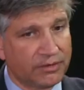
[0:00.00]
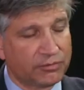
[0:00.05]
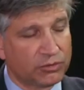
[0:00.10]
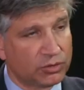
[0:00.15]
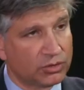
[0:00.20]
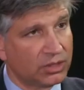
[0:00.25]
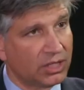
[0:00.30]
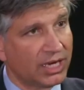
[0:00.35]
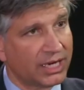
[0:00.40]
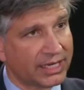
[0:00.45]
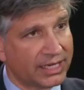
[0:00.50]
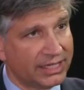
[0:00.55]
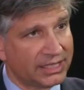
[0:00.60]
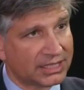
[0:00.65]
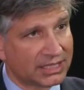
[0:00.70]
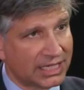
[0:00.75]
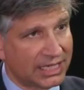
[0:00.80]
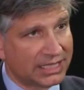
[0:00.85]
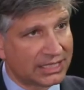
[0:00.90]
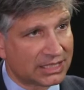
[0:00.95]
If you're lucky,
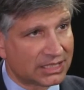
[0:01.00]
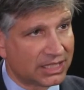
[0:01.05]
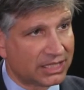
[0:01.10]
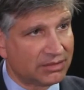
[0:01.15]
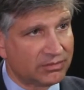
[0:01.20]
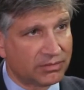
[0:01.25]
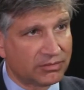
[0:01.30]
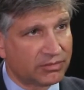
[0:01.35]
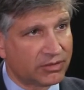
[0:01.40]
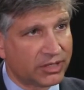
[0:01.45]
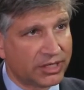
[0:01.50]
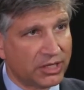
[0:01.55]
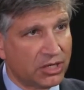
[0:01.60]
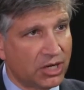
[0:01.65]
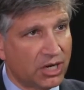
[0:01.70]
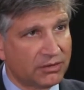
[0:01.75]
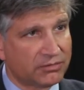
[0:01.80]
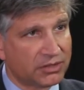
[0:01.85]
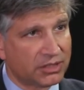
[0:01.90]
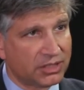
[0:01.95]
it's isolated, but very
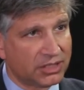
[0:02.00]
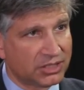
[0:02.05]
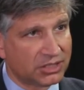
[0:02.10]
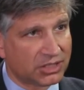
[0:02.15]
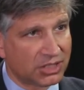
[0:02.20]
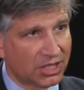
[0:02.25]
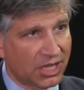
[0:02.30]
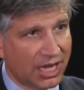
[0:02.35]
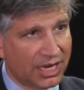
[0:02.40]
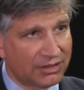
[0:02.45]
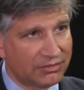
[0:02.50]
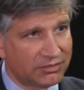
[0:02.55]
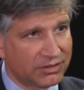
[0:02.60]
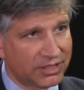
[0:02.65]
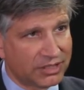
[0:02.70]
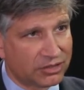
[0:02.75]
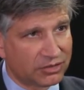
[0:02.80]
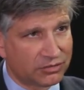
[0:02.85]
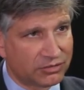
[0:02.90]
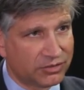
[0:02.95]
often there's a lot of
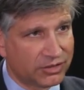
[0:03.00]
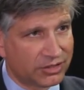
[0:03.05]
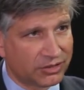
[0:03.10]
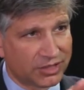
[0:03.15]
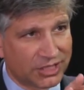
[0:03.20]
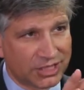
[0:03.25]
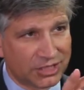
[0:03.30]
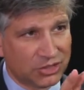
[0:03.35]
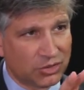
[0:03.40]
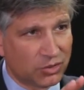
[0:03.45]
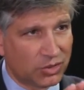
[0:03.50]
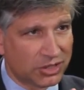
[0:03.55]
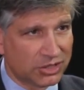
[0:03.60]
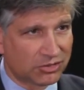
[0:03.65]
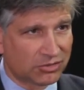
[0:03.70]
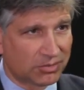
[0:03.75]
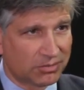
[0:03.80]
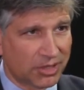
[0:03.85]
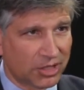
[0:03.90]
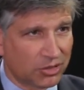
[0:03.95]
interfering noise
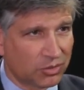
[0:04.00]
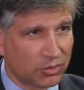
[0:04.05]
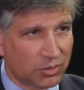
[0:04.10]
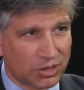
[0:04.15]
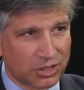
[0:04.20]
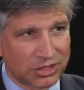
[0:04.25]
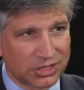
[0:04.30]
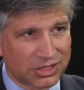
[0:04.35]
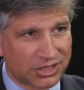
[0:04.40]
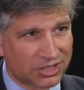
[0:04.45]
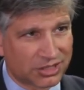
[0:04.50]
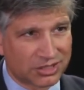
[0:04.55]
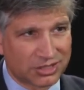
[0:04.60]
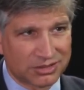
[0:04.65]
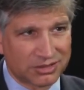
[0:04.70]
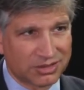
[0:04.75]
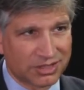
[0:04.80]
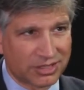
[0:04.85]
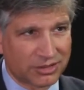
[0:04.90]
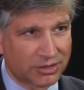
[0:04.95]
from other works that
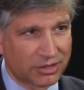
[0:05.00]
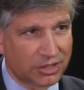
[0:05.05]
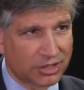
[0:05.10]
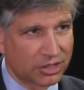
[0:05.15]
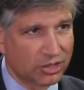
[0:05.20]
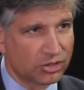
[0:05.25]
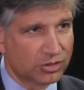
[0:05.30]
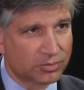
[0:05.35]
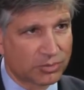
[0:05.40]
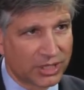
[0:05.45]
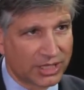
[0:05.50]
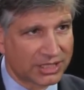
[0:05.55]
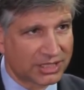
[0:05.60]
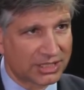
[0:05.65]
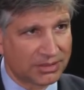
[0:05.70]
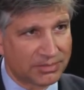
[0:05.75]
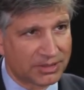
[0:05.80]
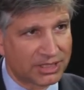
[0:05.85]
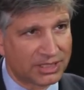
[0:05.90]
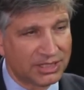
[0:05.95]
are in close
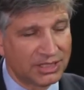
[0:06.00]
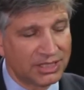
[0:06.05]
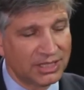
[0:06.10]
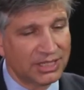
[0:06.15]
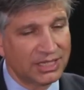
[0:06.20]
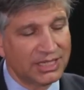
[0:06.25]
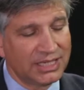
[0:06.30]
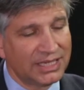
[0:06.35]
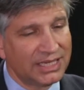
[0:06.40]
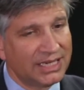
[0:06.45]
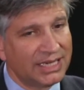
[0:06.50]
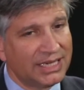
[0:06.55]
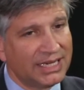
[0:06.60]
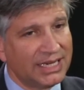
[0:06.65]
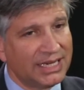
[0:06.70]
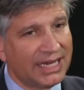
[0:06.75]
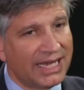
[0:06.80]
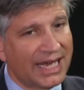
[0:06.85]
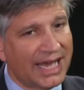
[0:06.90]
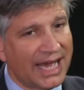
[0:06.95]
proximity.
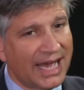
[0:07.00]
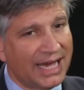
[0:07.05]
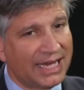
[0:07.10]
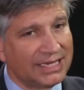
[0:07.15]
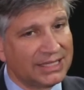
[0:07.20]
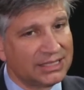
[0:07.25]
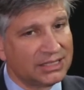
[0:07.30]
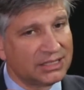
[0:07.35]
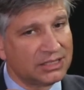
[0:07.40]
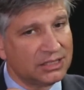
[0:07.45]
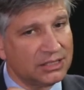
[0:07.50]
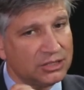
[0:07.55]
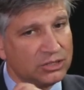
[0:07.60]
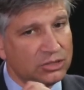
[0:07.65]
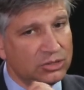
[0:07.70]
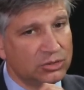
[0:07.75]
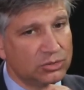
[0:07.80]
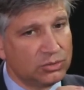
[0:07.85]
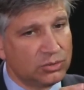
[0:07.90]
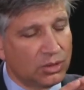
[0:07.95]
And
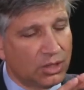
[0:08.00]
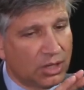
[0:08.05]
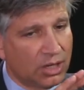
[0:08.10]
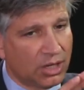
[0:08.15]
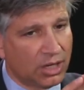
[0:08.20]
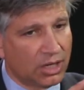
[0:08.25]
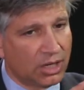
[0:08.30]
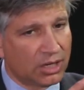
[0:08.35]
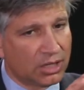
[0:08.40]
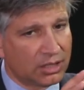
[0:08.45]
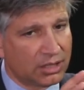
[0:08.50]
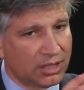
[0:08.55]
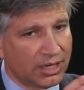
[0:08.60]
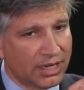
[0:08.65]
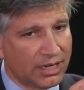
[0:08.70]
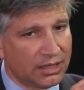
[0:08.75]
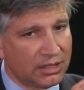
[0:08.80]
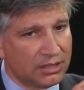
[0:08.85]
you are